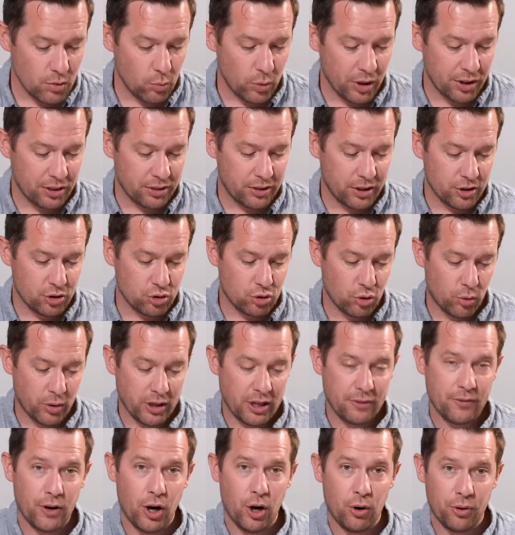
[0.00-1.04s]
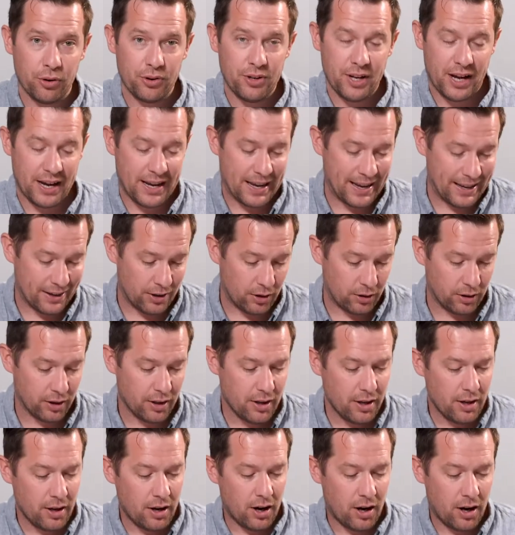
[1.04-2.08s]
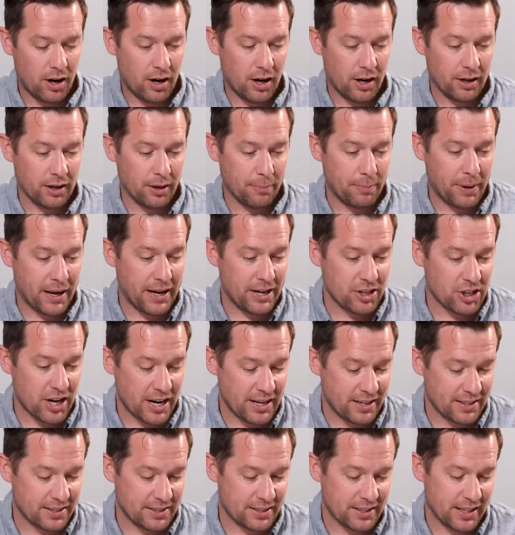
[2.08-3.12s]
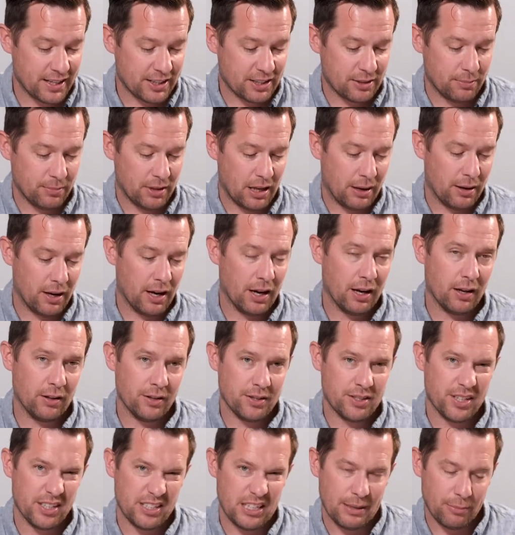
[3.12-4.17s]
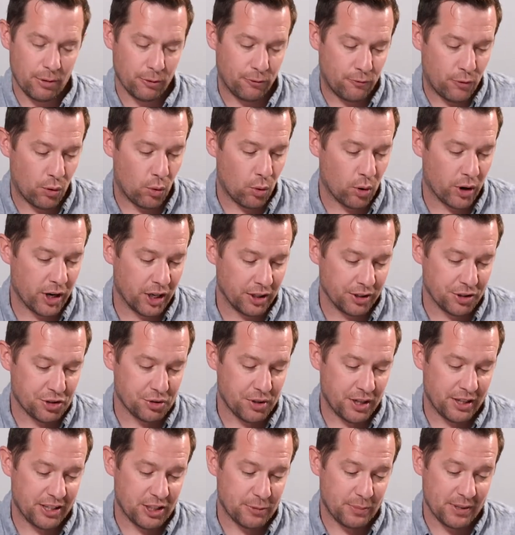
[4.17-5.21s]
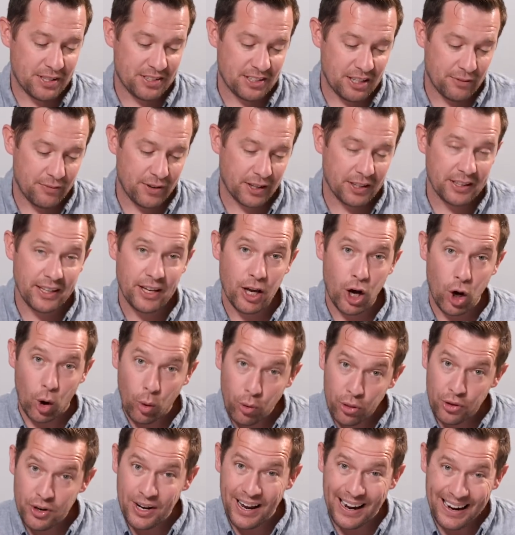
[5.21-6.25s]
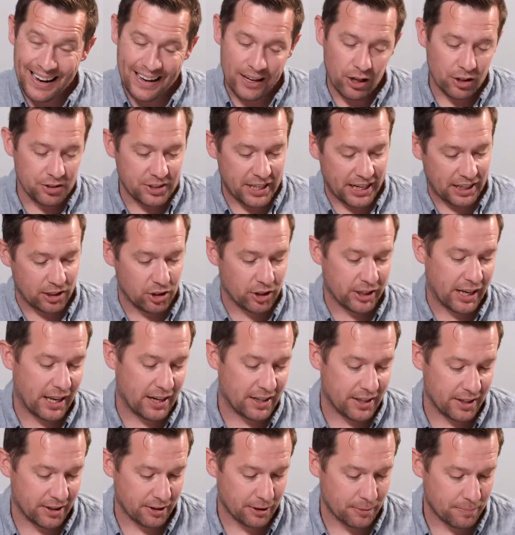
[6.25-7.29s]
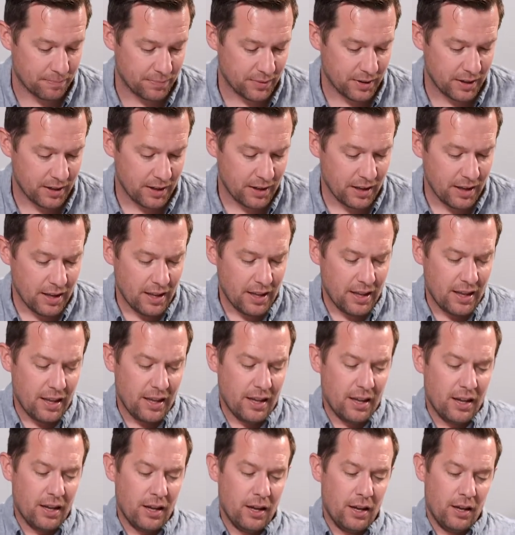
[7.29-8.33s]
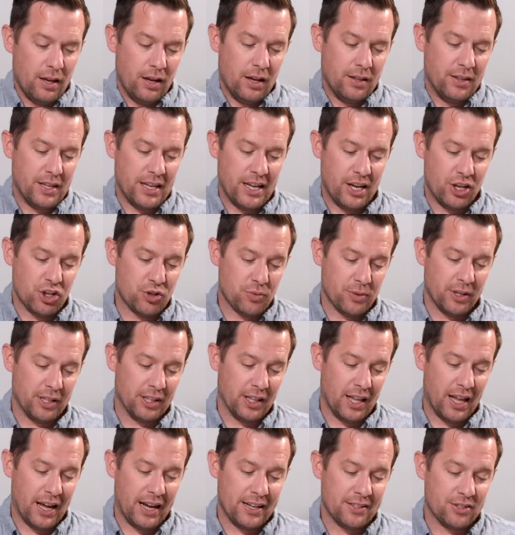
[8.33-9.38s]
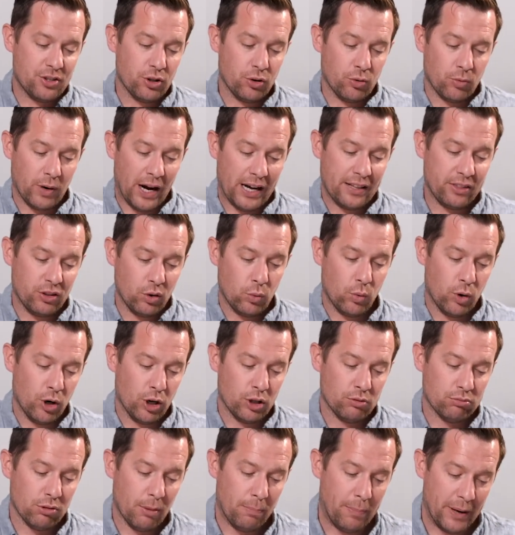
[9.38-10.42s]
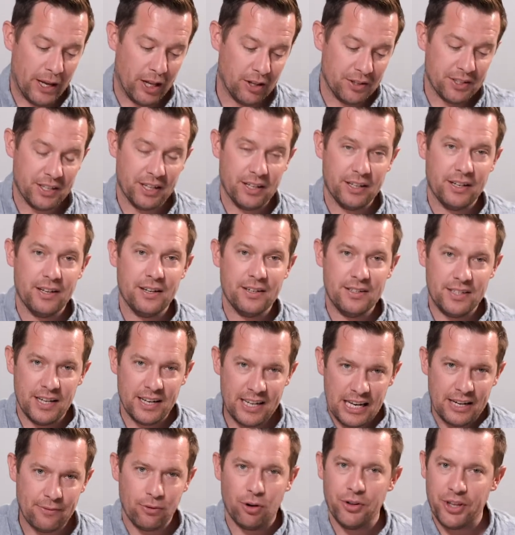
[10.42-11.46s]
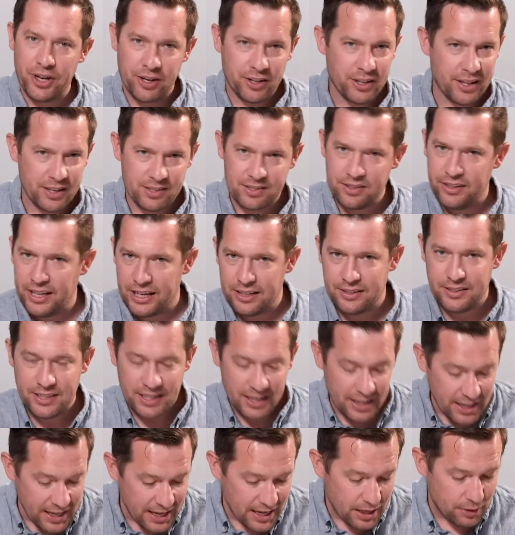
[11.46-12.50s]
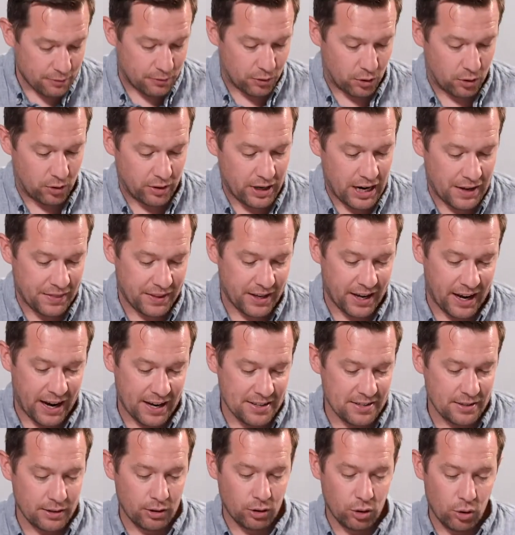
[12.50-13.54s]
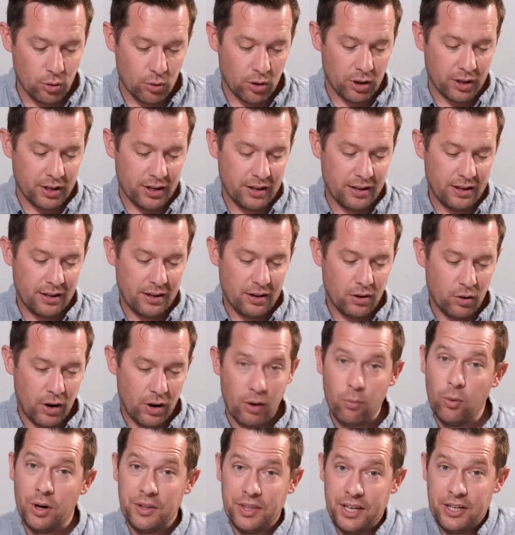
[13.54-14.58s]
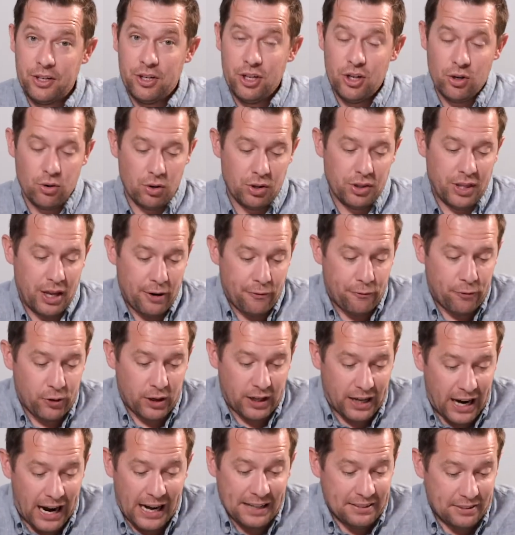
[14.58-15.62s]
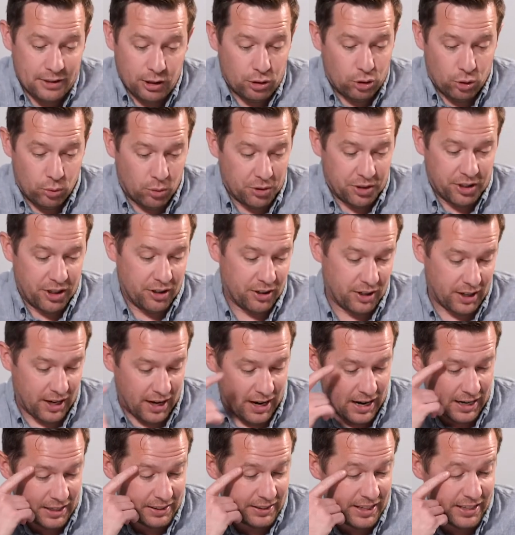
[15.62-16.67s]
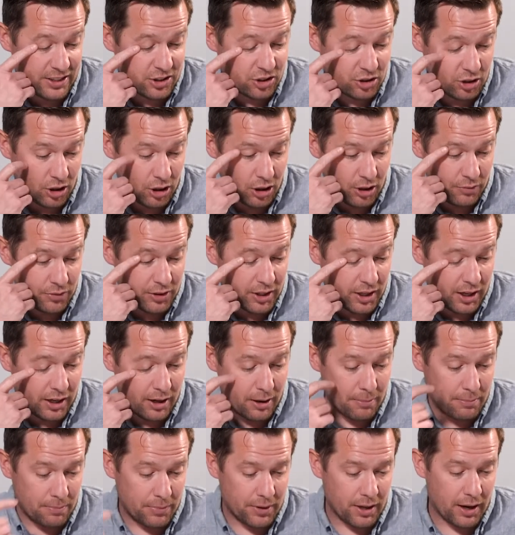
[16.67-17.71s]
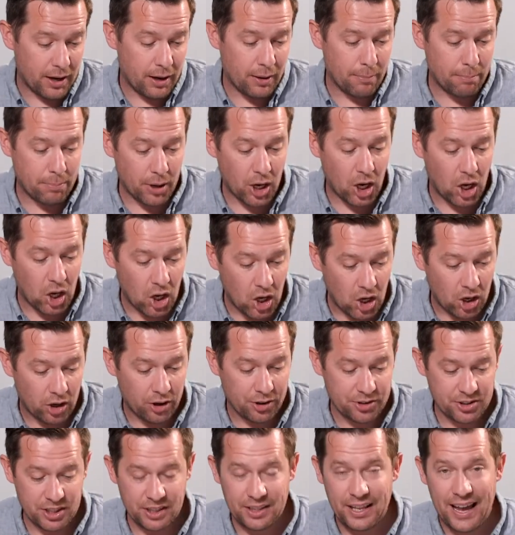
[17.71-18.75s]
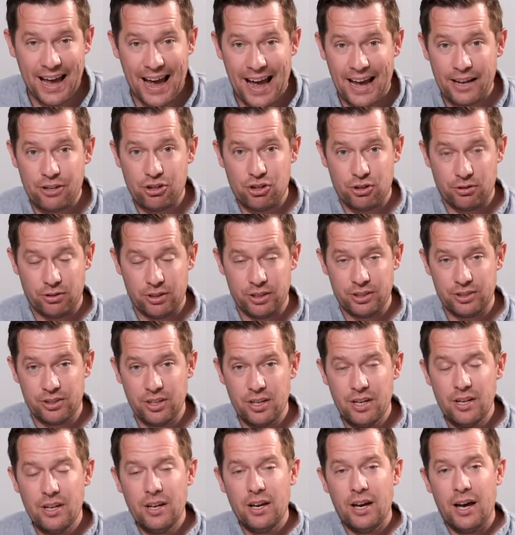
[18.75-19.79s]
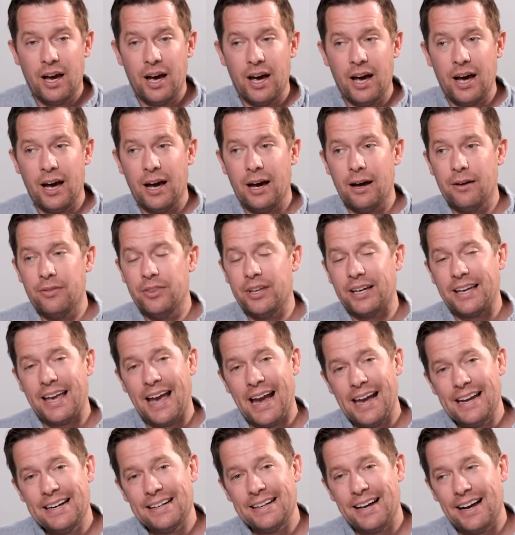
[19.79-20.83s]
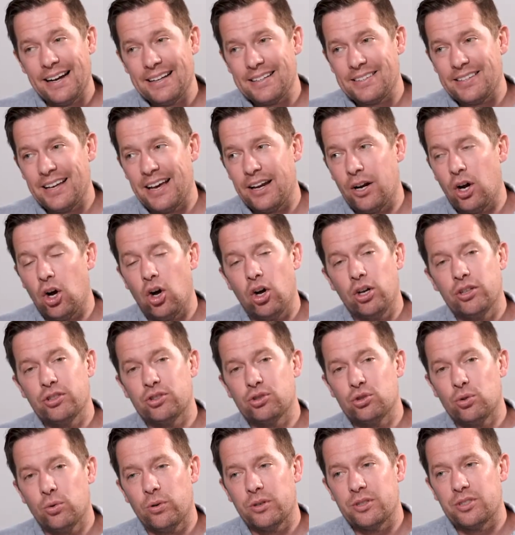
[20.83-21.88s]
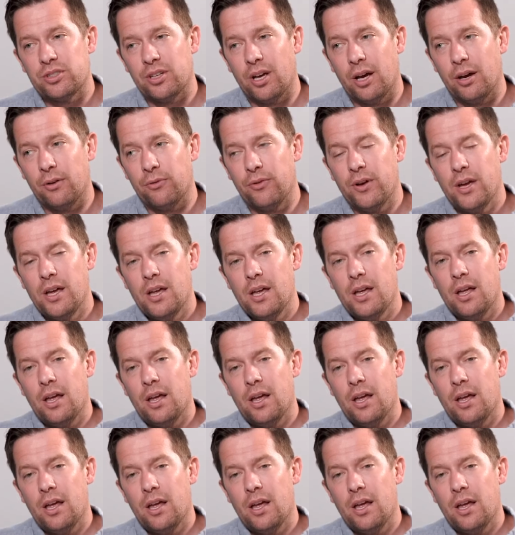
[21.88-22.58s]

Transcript: with the story of Othniel on page 86. It says number 4, illustrated specifically Othniel. Take a look at it here. The Israelites write the word rebellion, did evil. There it is. They did evil in the eyes of the Lord. What did they do? They forgot the Lord their God, and they served the Baals and the Asherahs. The Canaanites had all sorts of